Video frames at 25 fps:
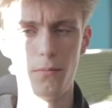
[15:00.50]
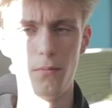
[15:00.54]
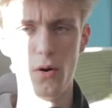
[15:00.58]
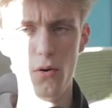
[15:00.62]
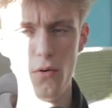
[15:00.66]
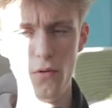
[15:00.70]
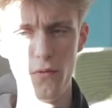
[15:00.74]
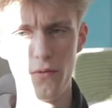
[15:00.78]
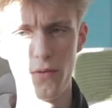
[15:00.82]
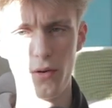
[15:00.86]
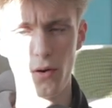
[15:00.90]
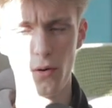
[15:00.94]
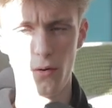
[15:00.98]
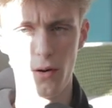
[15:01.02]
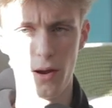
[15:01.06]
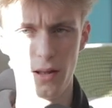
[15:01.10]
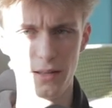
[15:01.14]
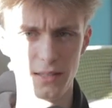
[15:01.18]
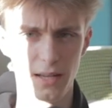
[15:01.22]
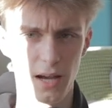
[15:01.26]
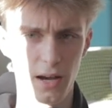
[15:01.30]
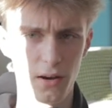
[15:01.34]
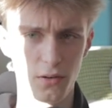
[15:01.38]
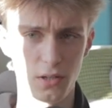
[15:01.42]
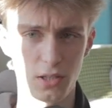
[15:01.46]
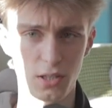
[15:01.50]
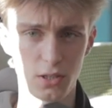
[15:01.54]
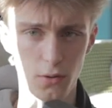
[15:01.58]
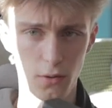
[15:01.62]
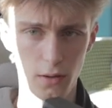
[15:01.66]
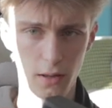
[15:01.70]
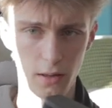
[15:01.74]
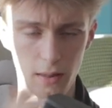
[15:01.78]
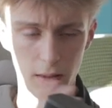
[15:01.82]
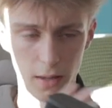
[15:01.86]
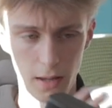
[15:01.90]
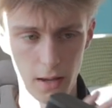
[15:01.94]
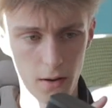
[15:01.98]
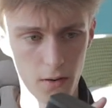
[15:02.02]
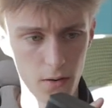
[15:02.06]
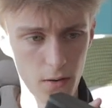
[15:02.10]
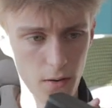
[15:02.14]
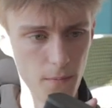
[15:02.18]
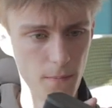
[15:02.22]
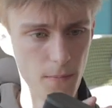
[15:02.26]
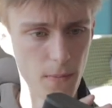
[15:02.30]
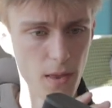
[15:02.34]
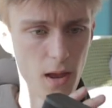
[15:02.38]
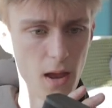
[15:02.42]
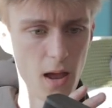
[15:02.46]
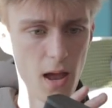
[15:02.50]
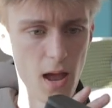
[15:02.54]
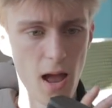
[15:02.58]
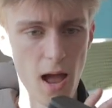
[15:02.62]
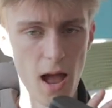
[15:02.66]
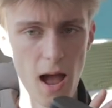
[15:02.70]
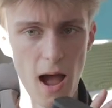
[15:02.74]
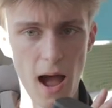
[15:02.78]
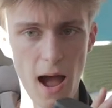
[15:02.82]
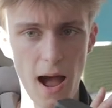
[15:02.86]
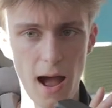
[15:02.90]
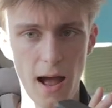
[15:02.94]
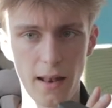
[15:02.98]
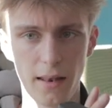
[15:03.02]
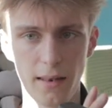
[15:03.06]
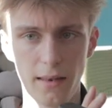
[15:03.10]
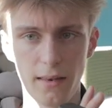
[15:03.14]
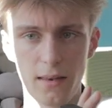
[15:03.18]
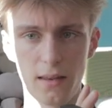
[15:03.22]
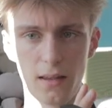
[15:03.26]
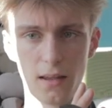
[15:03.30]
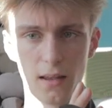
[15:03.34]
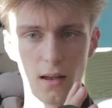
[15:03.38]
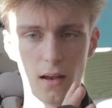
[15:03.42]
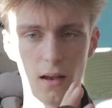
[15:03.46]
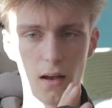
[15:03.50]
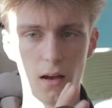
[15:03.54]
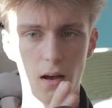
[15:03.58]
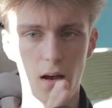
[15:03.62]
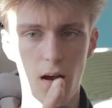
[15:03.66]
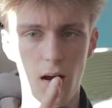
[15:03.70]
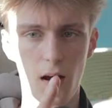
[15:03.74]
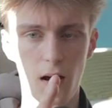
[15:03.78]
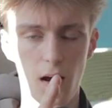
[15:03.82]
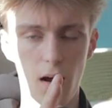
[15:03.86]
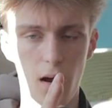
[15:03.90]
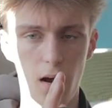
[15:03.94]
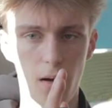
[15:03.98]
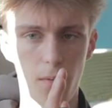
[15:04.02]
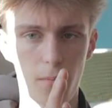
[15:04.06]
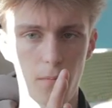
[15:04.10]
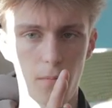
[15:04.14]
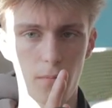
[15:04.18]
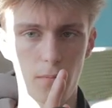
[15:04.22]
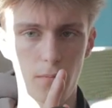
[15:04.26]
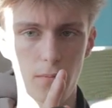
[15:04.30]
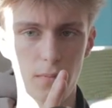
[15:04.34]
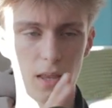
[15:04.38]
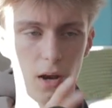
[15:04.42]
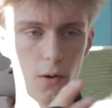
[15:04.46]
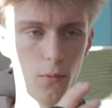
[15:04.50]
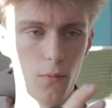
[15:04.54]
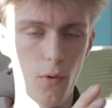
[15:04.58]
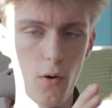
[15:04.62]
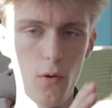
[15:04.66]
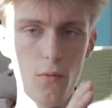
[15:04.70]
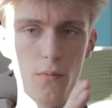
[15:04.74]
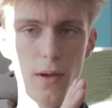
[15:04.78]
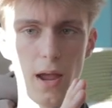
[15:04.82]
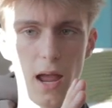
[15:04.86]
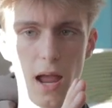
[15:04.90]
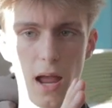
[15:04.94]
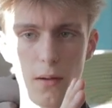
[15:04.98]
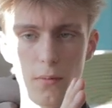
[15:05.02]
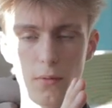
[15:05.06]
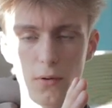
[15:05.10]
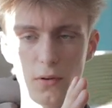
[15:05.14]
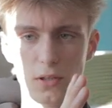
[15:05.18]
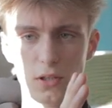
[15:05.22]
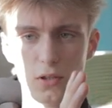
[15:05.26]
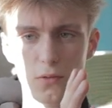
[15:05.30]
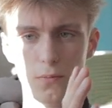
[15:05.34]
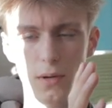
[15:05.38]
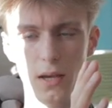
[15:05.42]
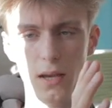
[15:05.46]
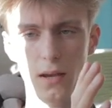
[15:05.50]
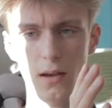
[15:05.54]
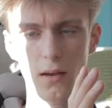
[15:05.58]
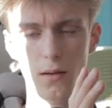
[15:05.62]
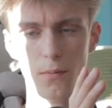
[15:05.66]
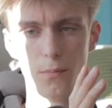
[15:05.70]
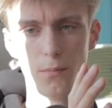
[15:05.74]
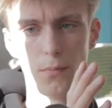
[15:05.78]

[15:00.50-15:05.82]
move your entire solid layer, and there won't be able to be